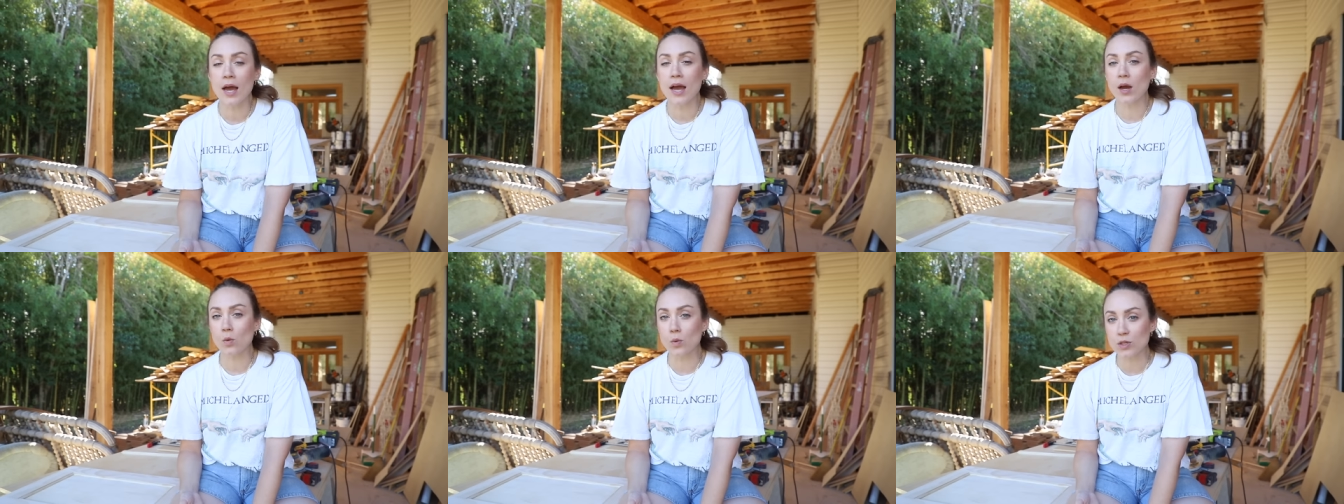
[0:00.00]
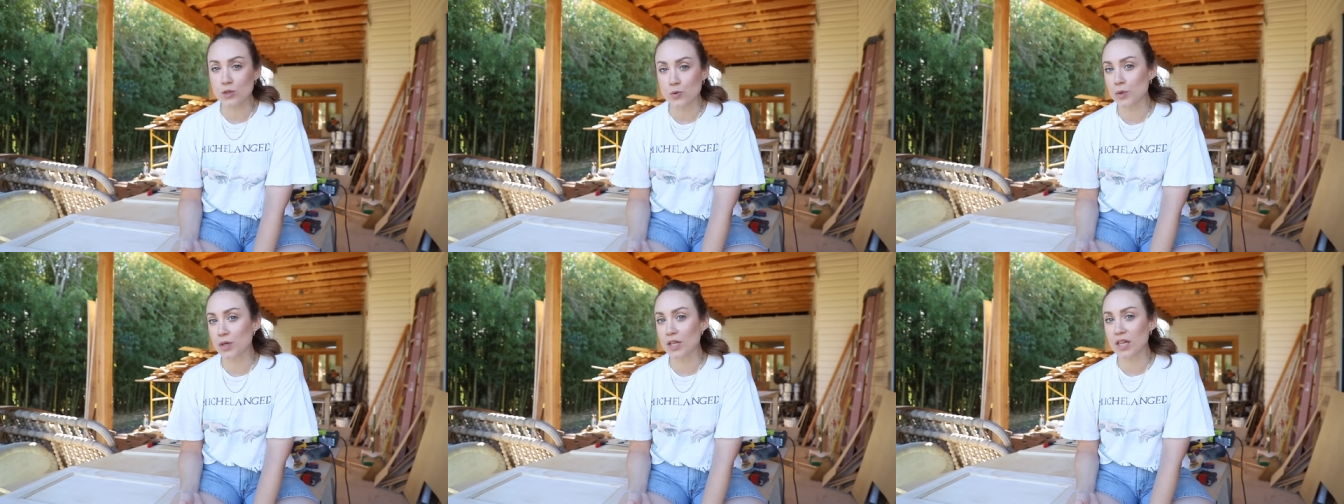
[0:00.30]
I
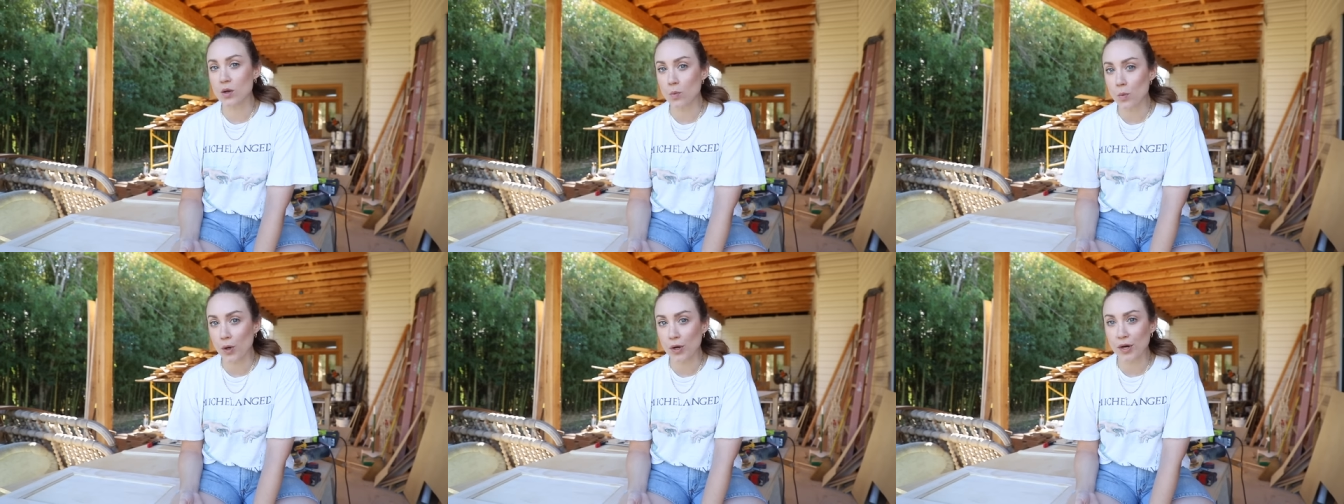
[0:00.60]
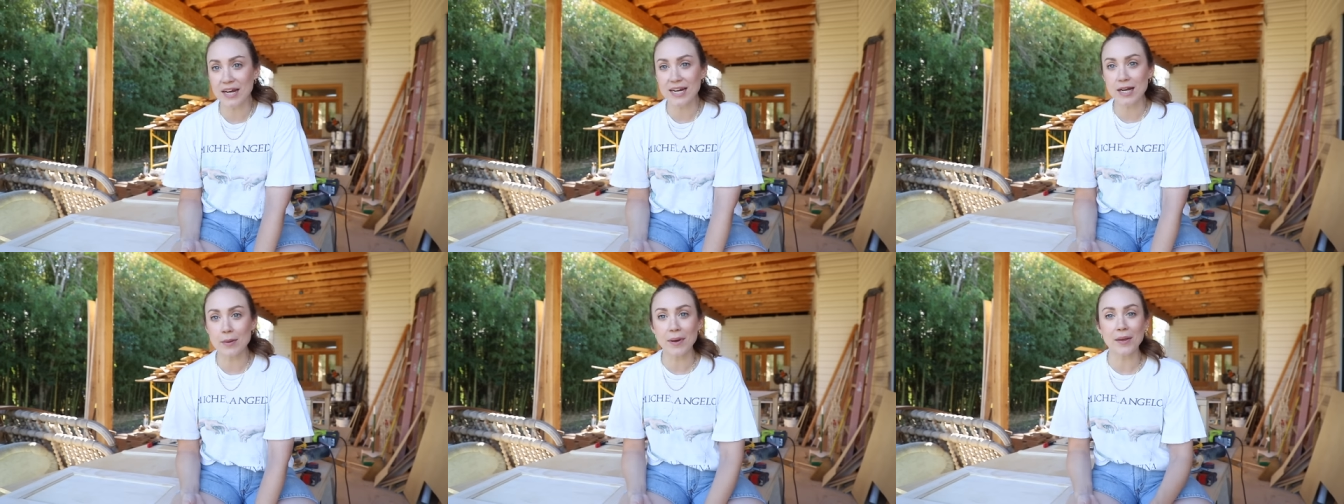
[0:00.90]
was really
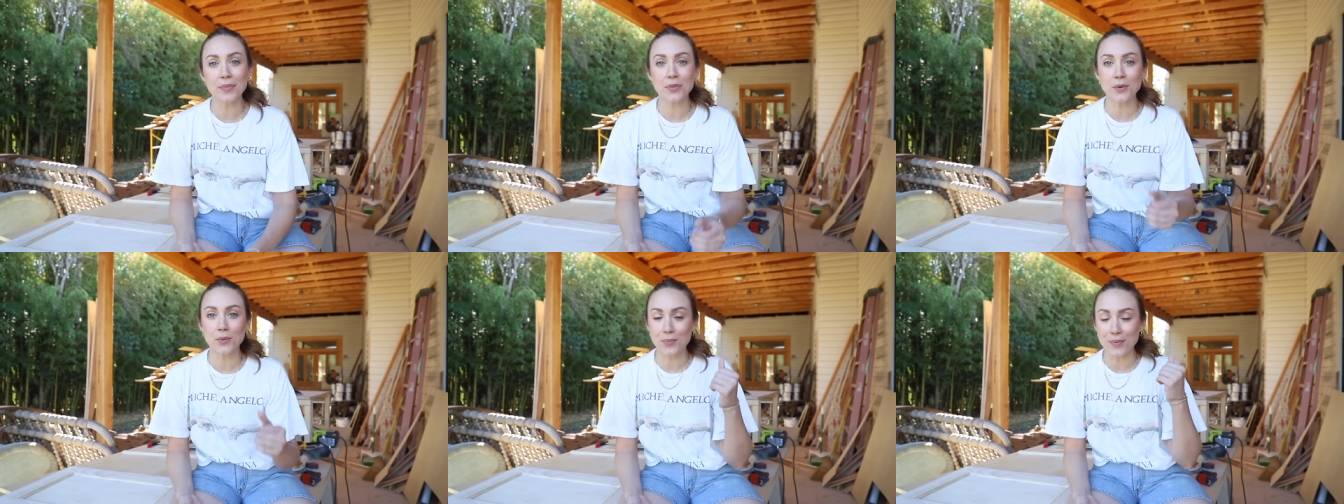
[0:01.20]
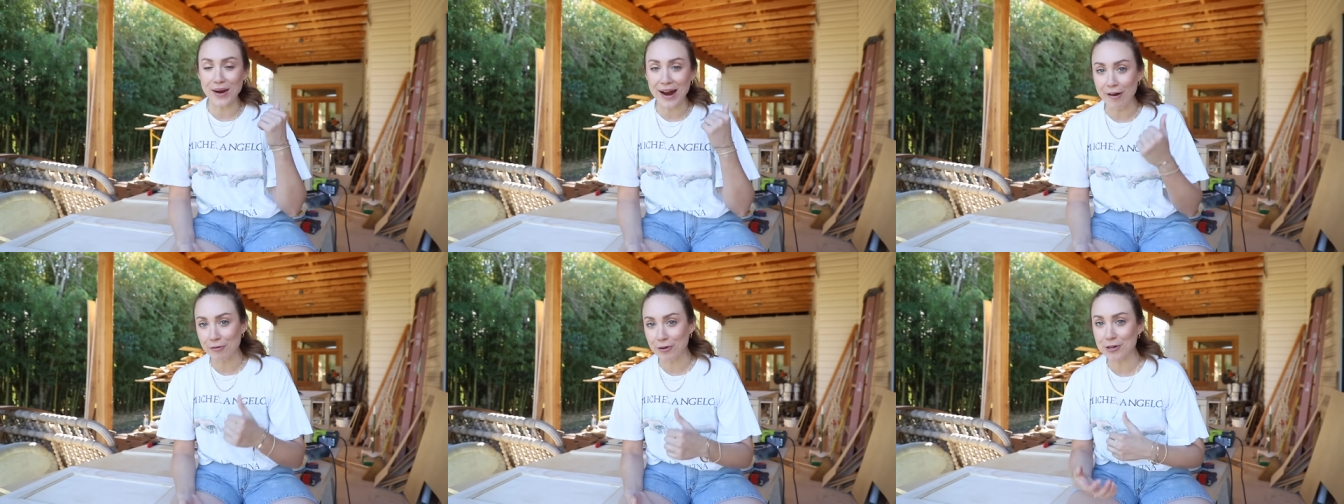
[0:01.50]
worried about the
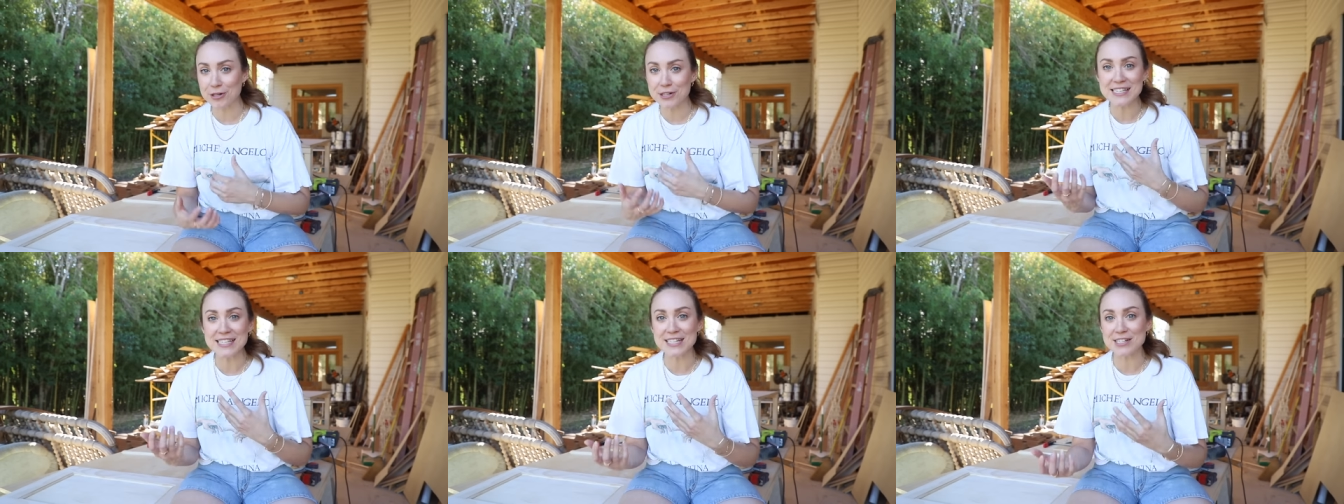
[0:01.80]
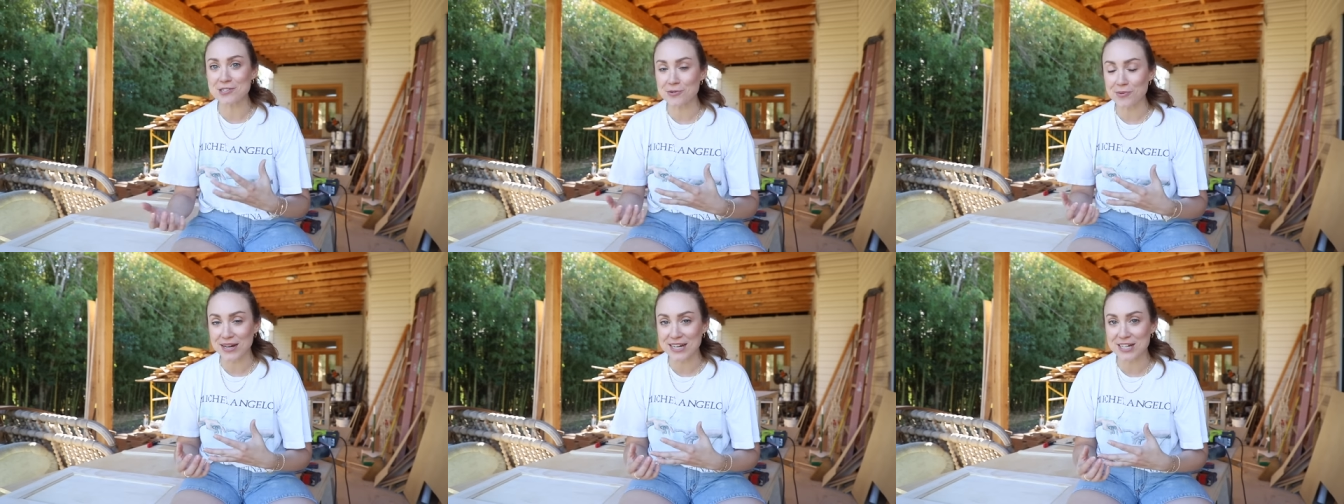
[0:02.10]
router
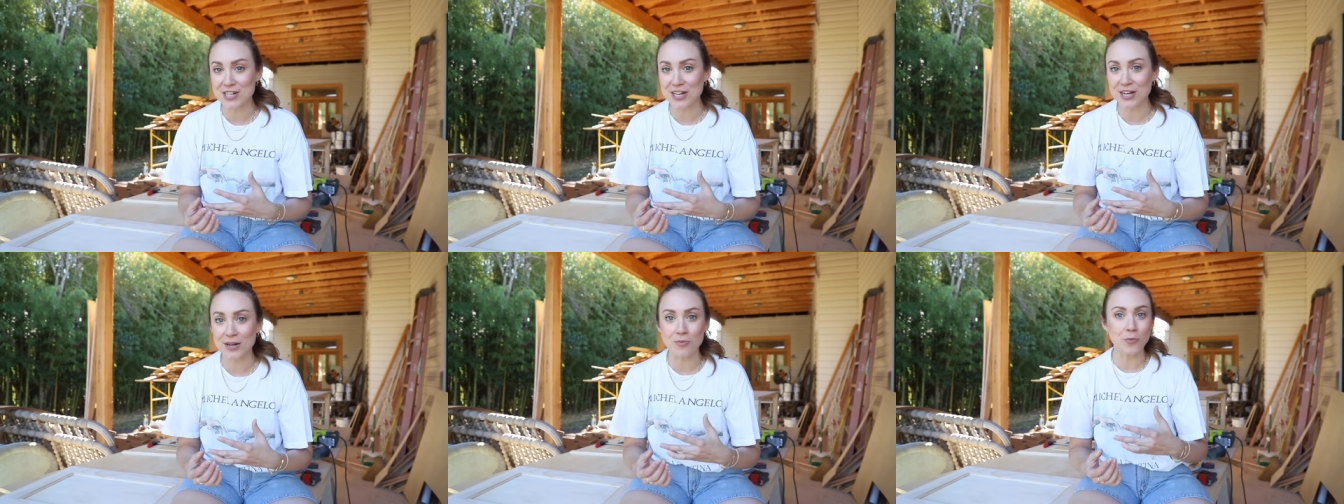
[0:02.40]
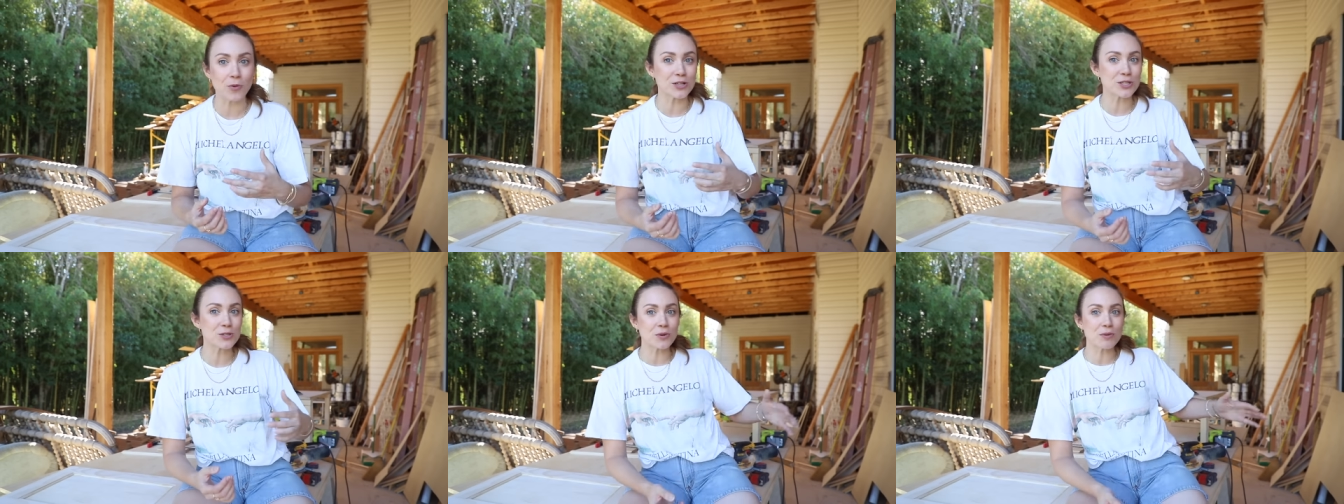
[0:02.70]
situation, and
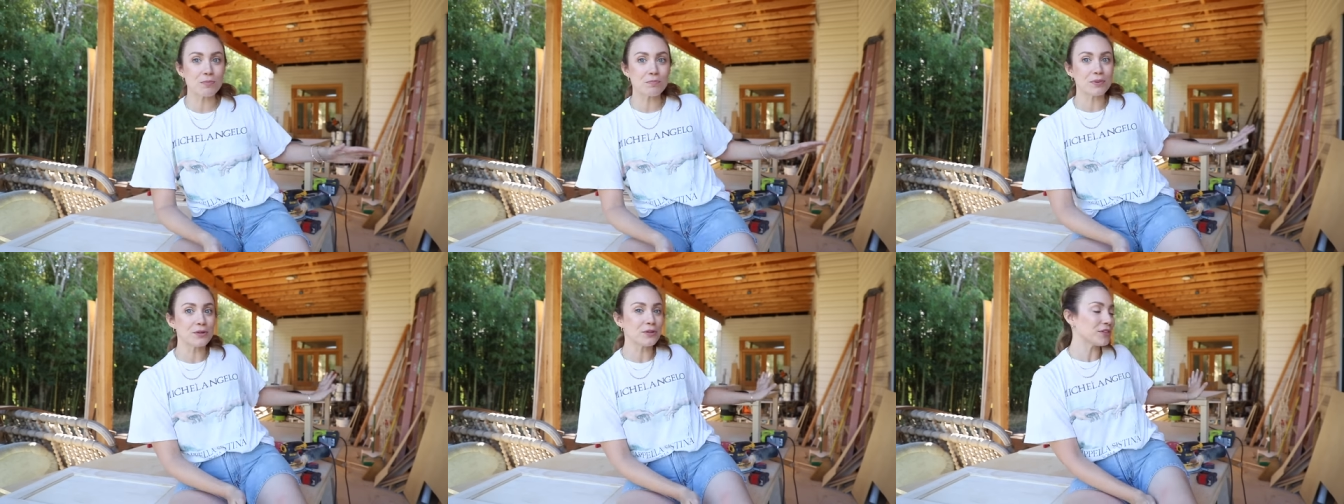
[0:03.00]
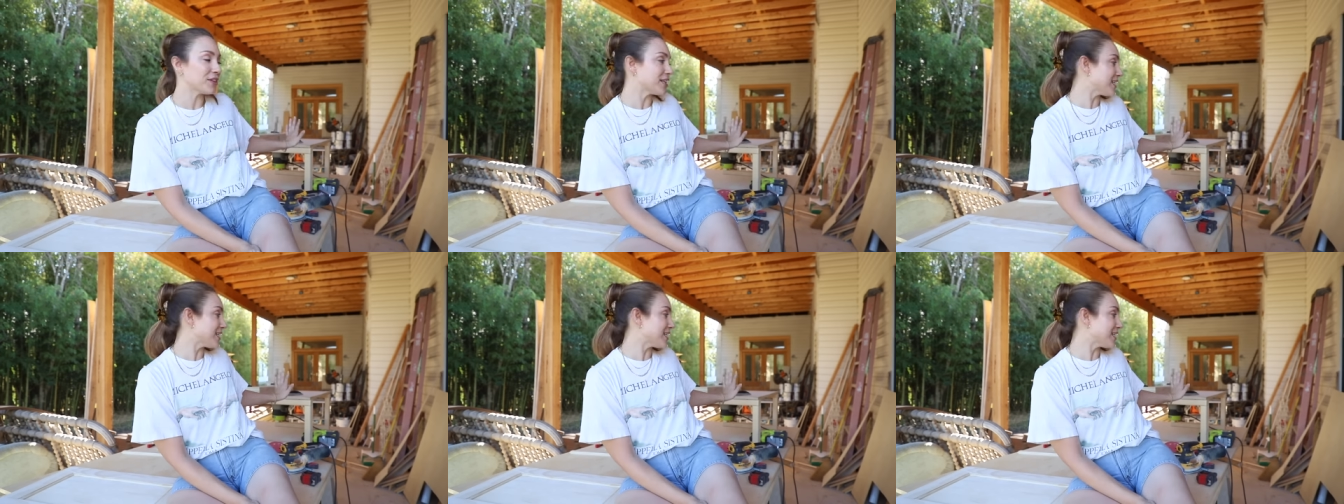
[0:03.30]
once we built